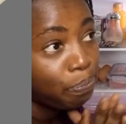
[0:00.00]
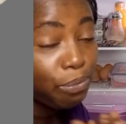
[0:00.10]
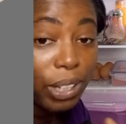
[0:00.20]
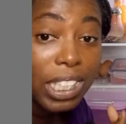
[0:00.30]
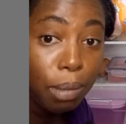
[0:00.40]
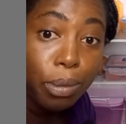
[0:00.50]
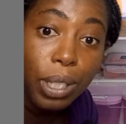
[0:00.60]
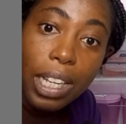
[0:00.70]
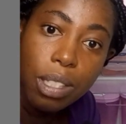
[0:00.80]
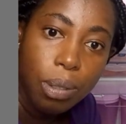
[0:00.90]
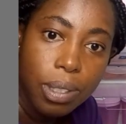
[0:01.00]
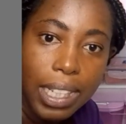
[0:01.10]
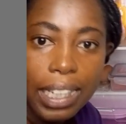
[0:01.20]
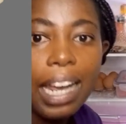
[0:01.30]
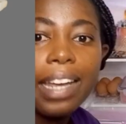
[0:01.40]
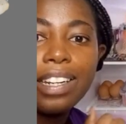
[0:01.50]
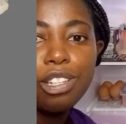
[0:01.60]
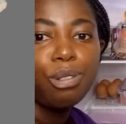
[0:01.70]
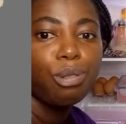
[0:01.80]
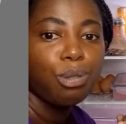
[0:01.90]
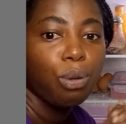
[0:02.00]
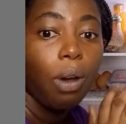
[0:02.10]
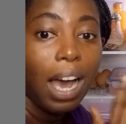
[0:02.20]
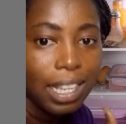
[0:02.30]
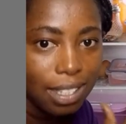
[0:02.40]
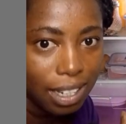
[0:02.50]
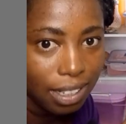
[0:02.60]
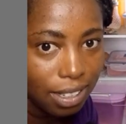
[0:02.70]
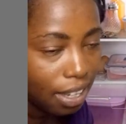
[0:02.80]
vegetables you can store together, and then you do so as such.